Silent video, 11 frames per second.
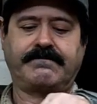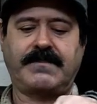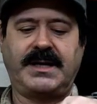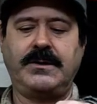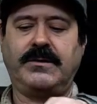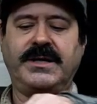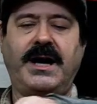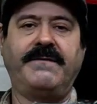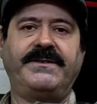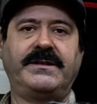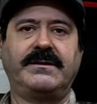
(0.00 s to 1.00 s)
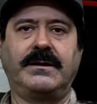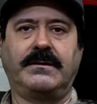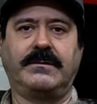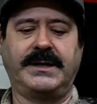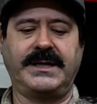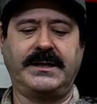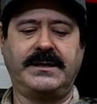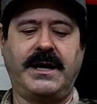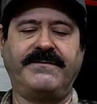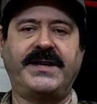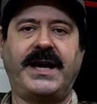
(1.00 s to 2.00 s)
a
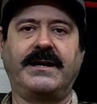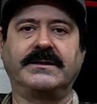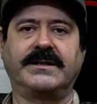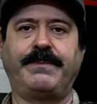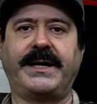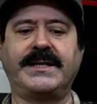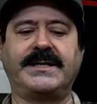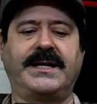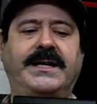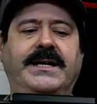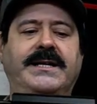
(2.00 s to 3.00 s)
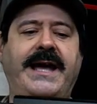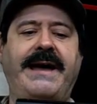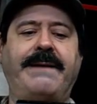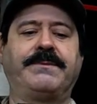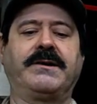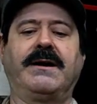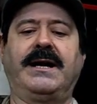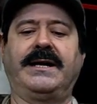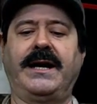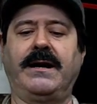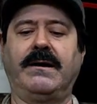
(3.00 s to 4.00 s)
dovetail to pick it in the adapter on
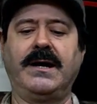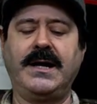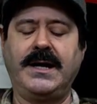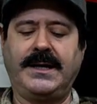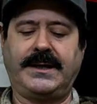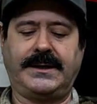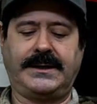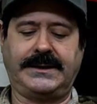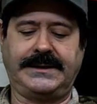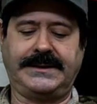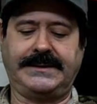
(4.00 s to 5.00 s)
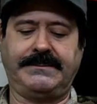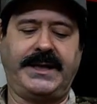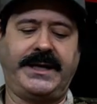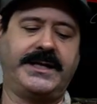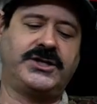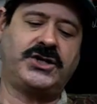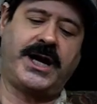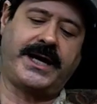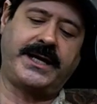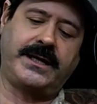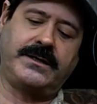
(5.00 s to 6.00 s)
there, and then
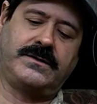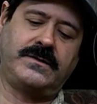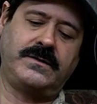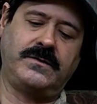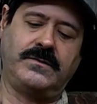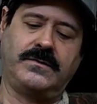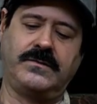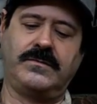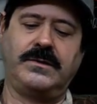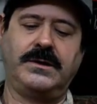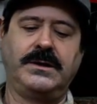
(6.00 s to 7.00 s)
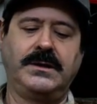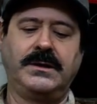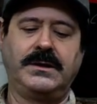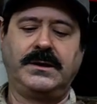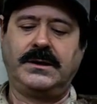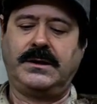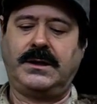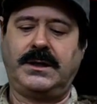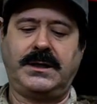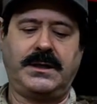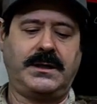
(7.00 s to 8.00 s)
check into
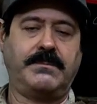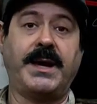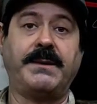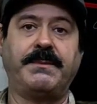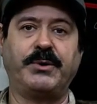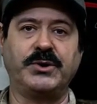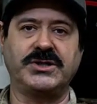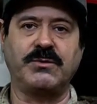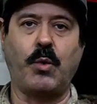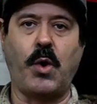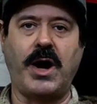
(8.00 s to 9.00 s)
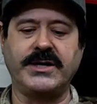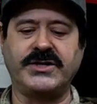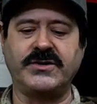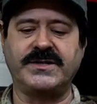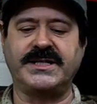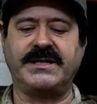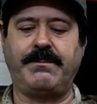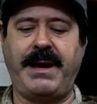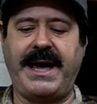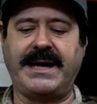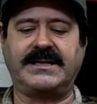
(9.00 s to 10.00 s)
maybe putting some washers in the
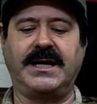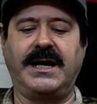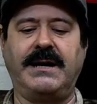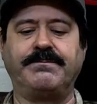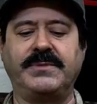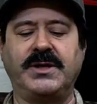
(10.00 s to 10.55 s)
back to up